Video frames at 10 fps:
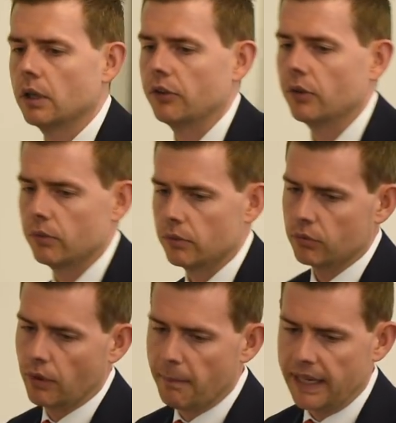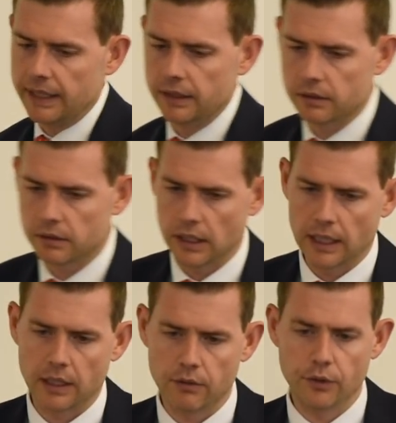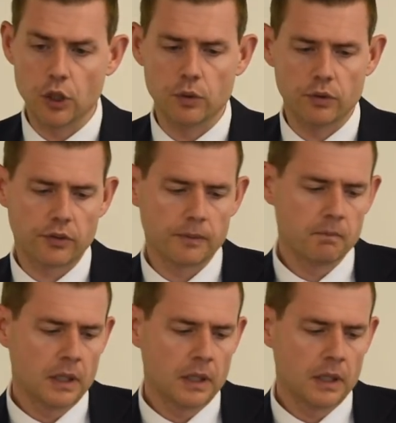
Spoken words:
sort of Remain views.